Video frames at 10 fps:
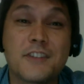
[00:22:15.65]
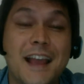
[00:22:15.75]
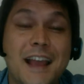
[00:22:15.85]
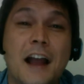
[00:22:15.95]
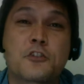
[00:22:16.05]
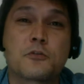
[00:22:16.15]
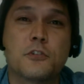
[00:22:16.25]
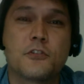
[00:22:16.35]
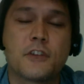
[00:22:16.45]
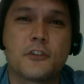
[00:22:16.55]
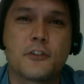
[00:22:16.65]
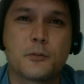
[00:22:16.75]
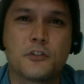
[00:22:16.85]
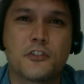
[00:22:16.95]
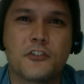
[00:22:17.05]
So these are the actual
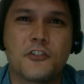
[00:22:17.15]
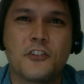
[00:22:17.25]
sales numbers.